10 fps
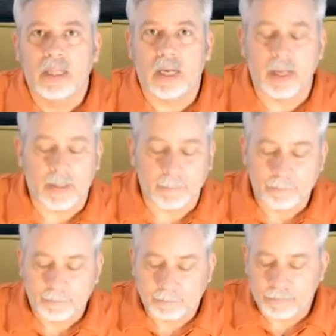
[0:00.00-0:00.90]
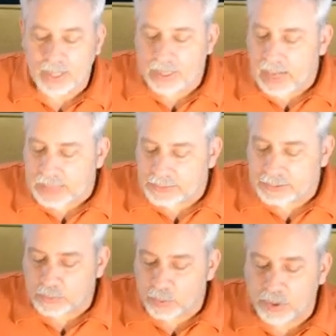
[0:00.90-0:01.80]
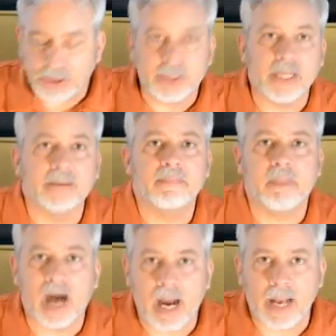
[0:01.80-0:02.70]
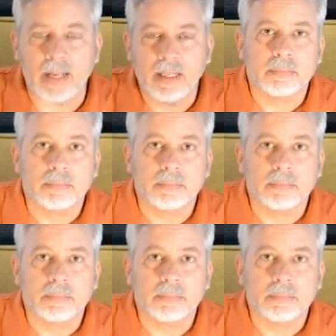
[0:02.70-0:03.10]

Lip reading: But I just want to give my